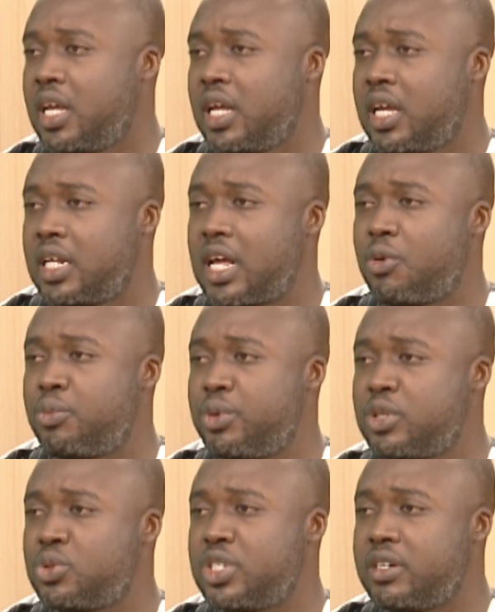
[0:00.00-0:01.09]
that will be
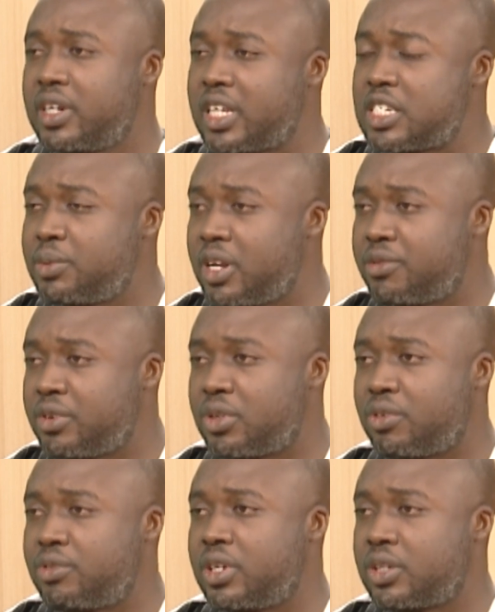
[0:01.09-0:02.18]
to the greatest benefit
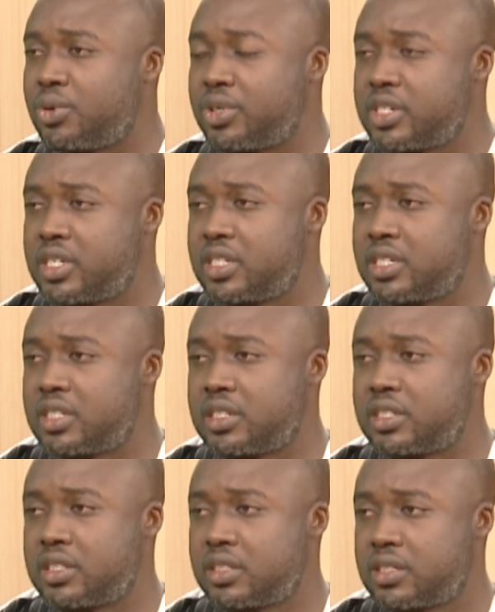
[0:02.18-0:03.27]
of the Kogi State
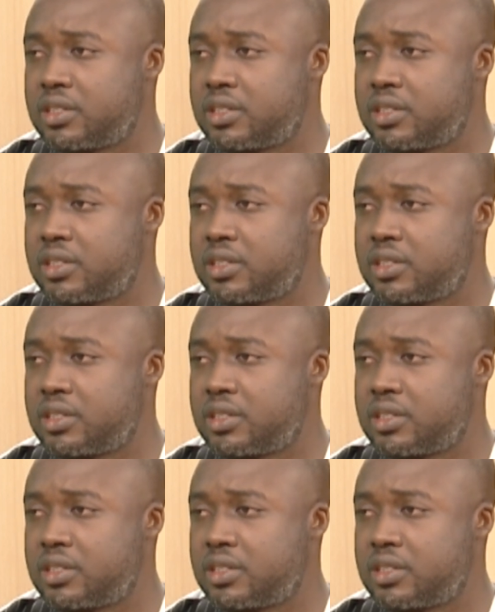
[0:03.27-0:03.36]
indigents.